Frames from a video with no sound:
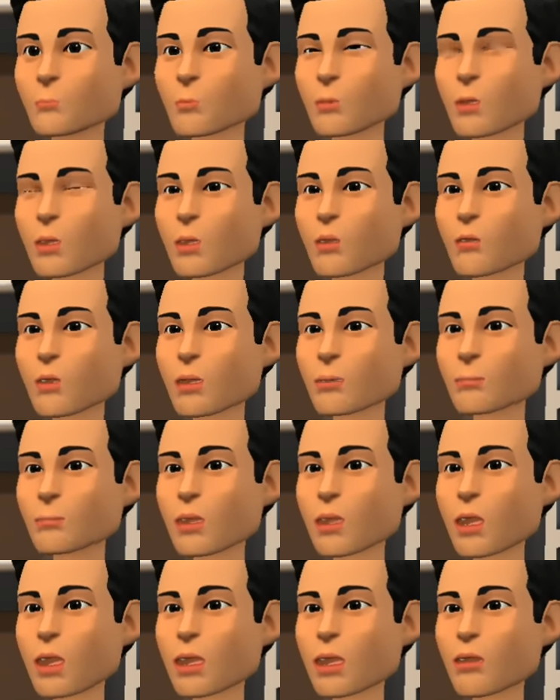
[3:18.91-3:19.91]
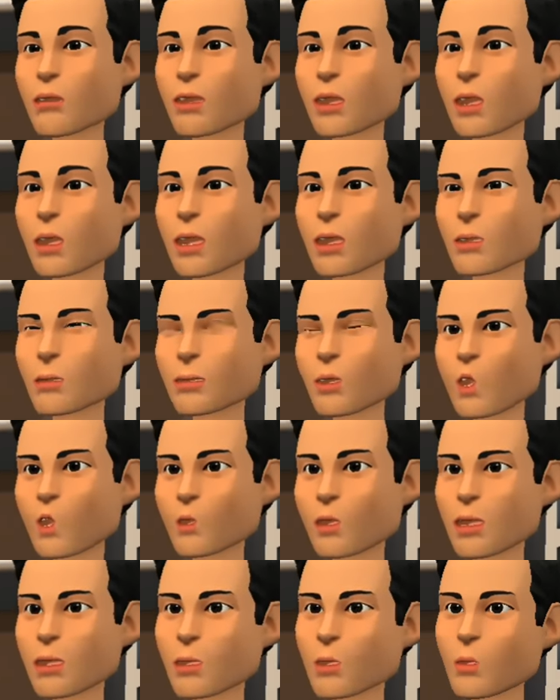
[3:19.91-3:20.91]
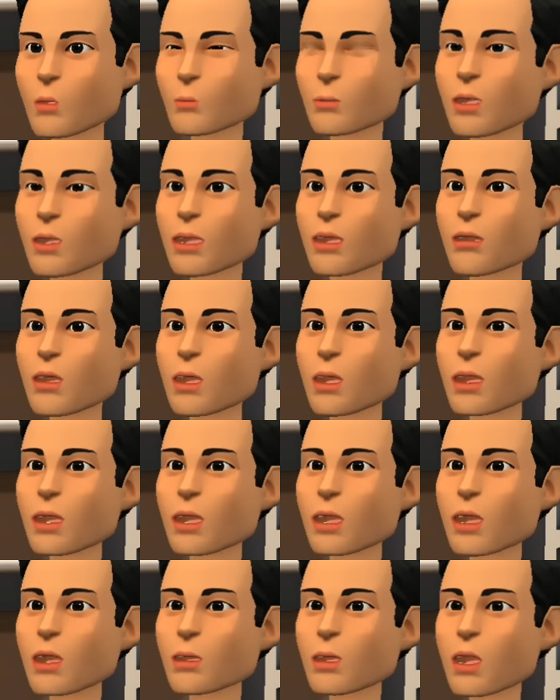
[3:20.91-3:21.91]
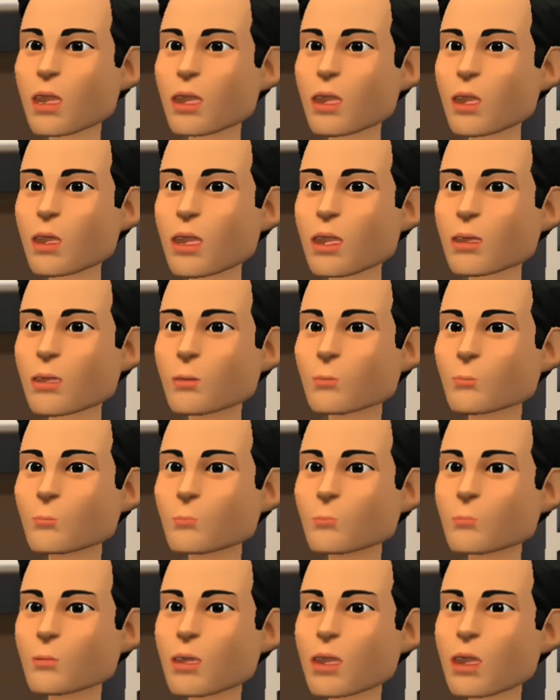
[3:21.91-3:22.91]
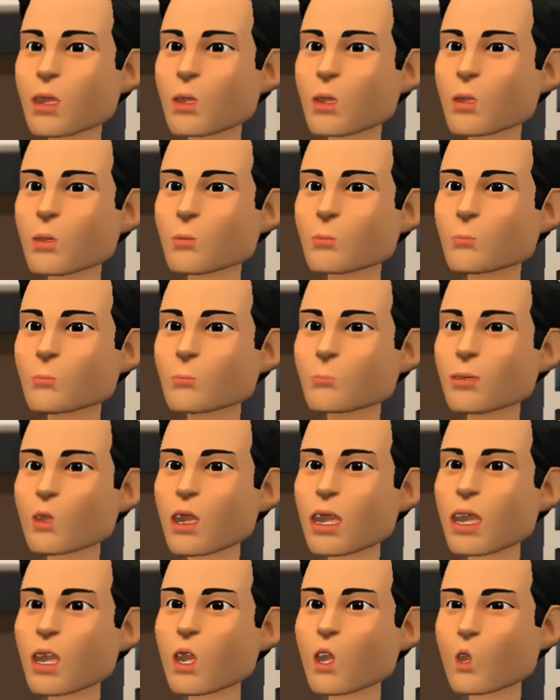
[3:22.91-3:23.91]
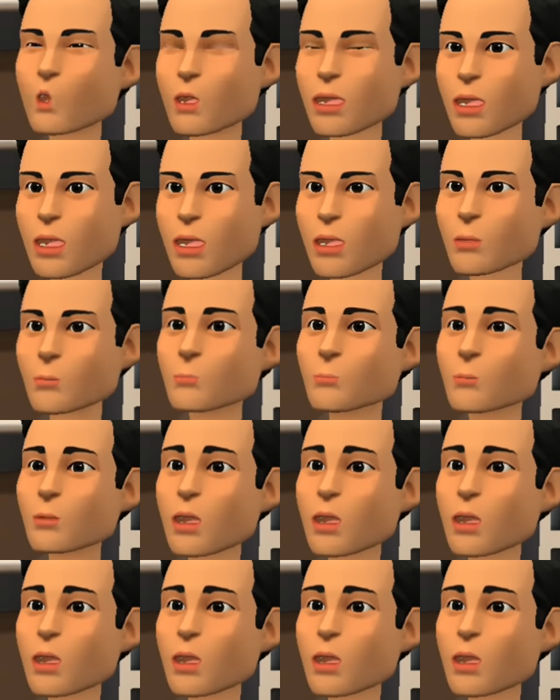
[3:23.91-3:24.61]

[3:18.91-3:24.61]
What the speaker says: I have completed various courses and certifications in areas such as wound care,